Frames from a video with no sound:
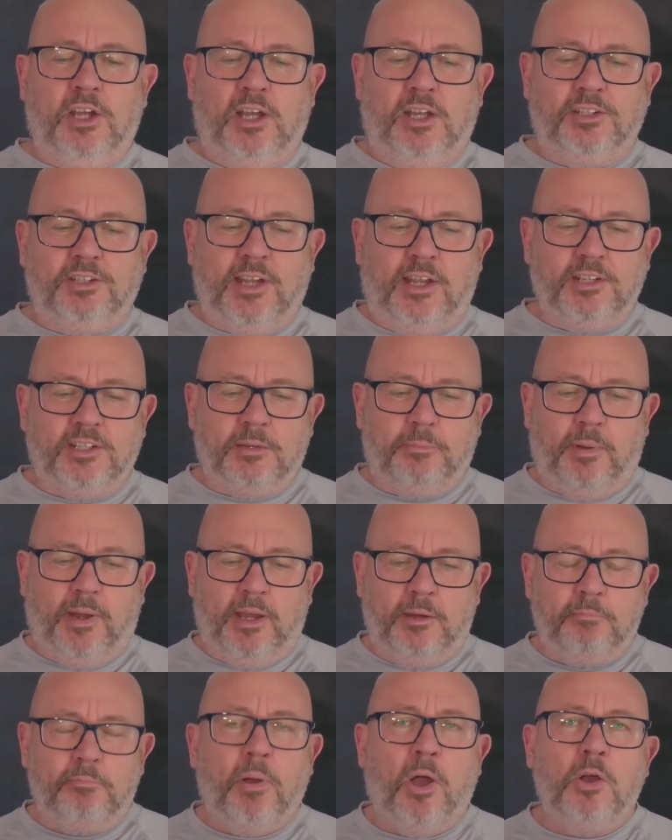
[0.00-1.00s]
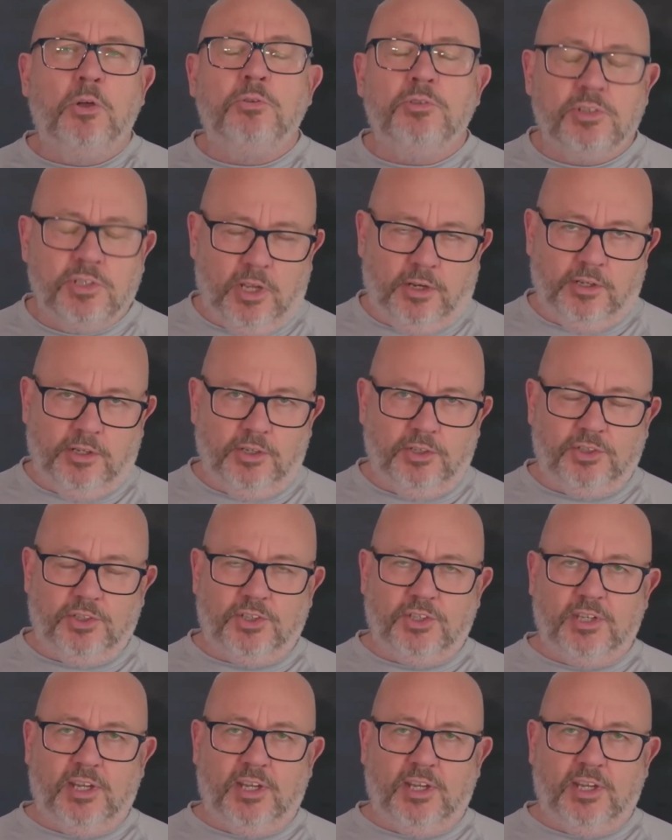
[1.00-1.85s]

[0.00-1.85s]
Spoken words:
tend to be imposed on us